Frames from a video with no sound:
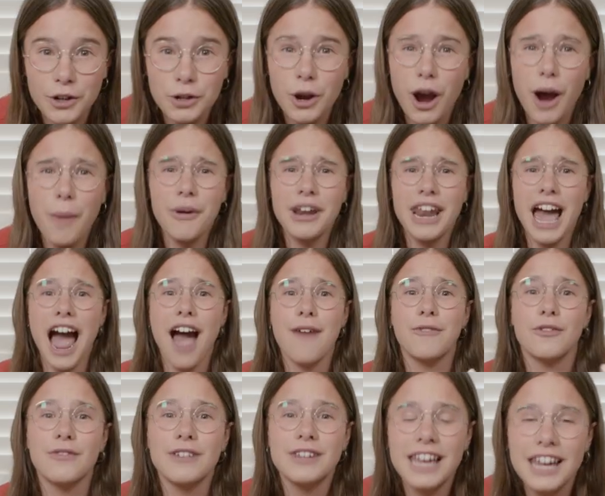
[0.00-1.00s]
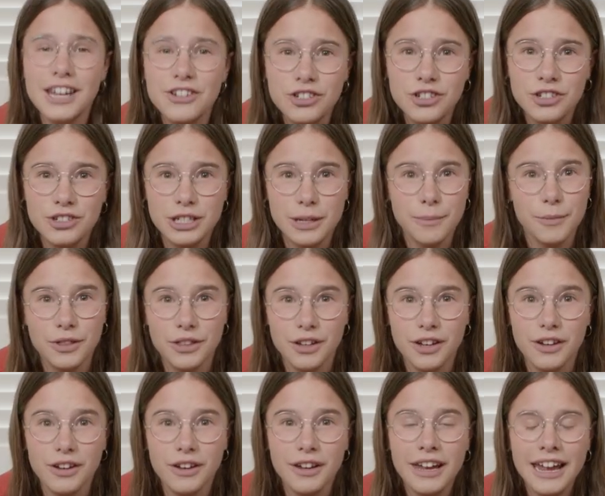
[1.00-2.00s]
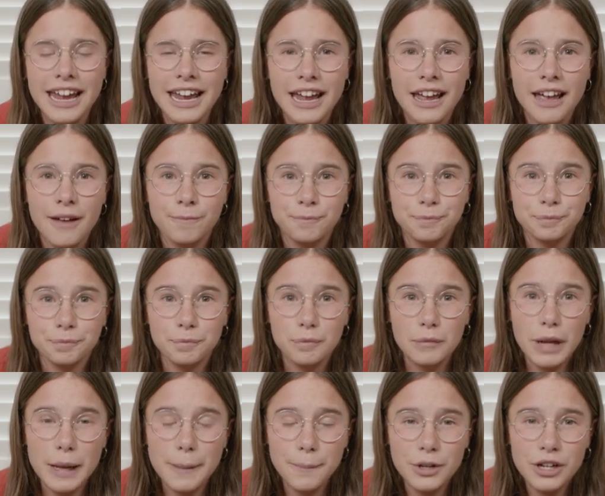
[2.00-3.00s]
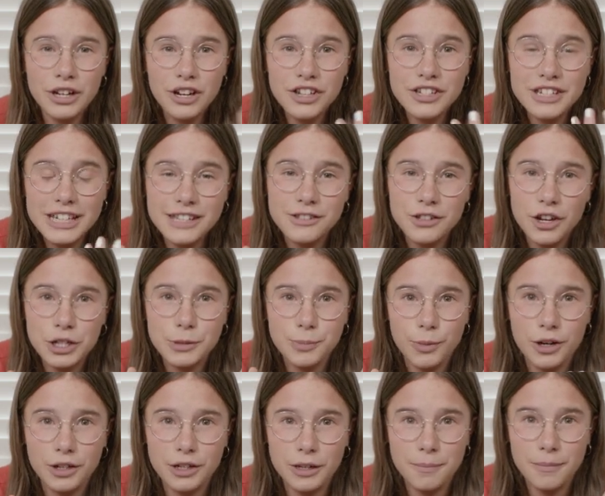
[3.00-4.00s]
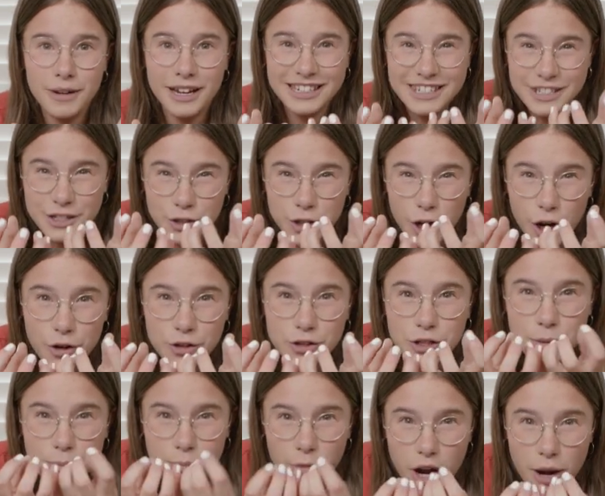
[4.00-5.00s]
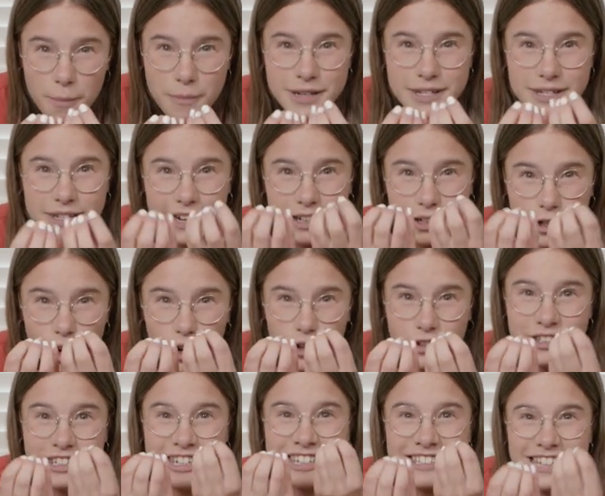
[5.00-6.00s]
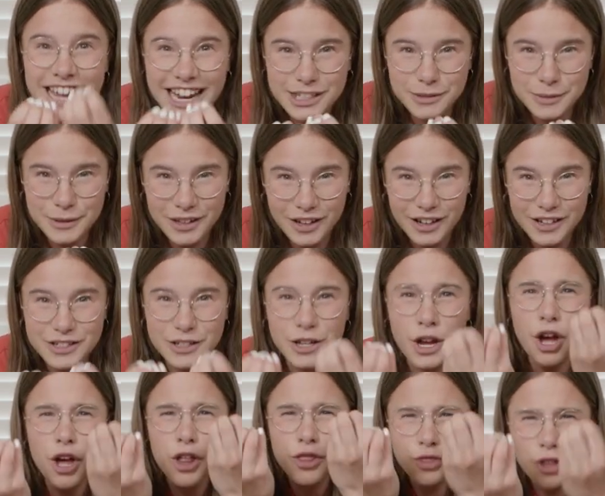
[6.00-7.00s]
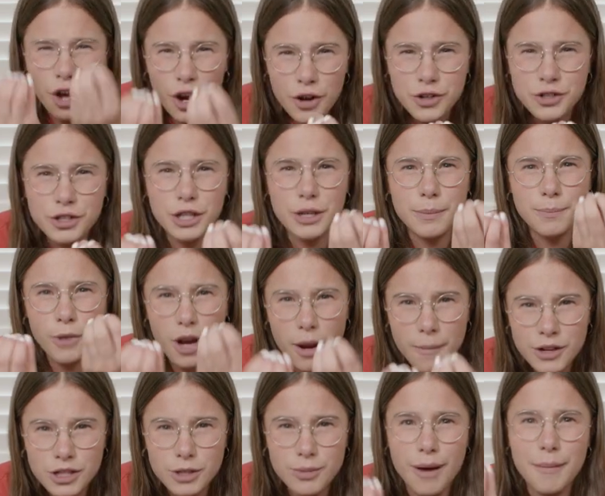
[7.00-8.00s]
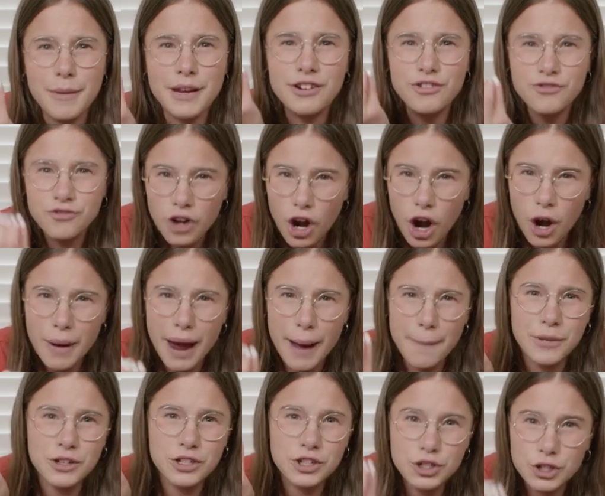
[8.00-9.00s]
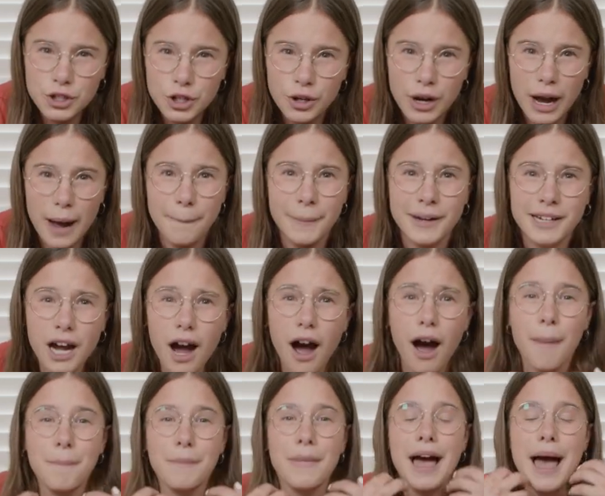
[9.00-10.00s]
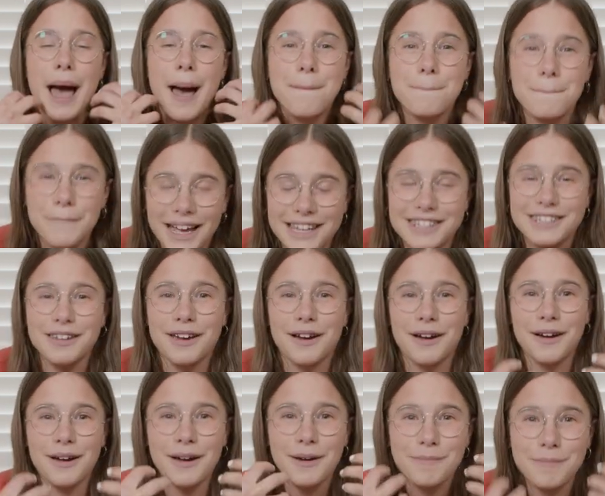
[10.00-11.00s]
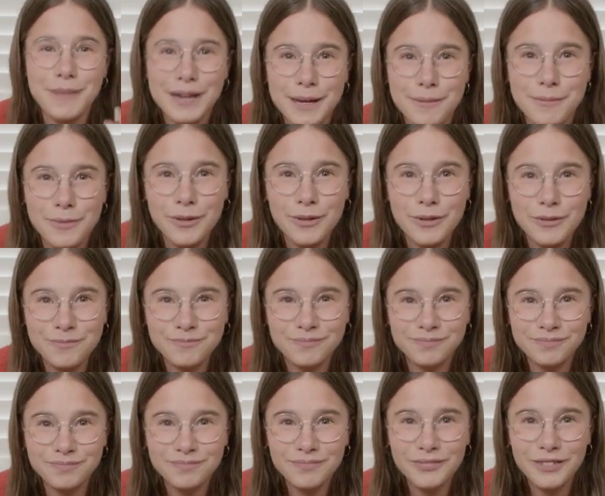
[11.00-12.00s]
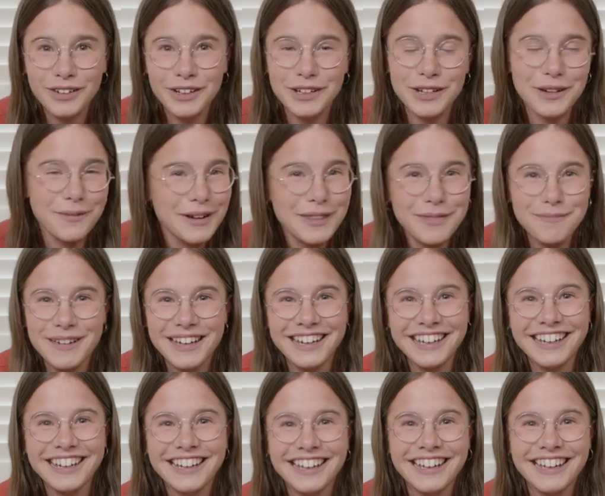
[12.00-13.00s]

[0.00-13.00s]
you. I want to have a relationship with you. Because in those broken bits, those are the moments that God connects with us. Those are the moments where we grow and mature and become better people. Are you with me?